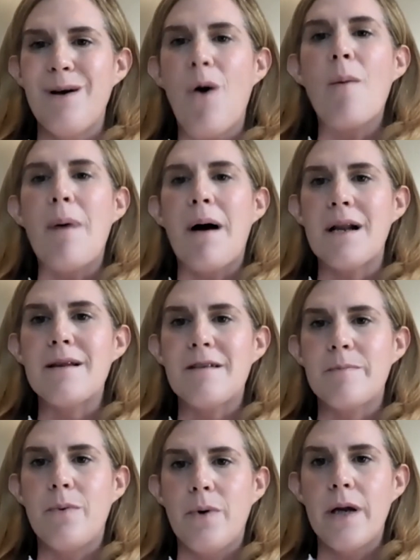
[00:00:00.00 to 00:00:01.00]
know about at this
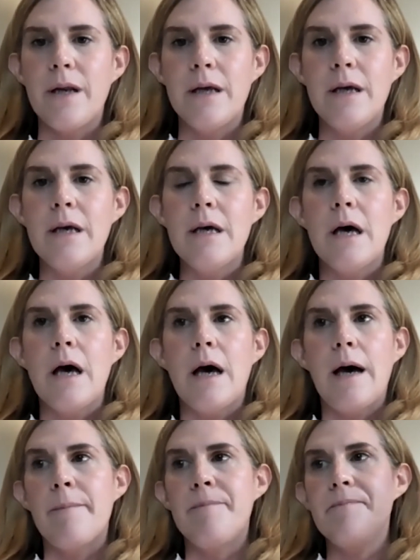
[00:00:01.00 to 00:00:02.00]
point
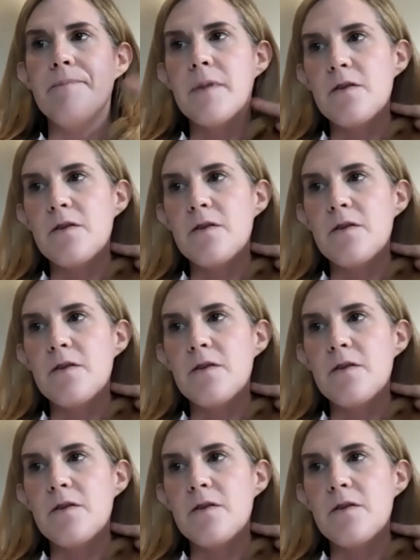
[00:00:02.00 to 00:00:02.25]
um,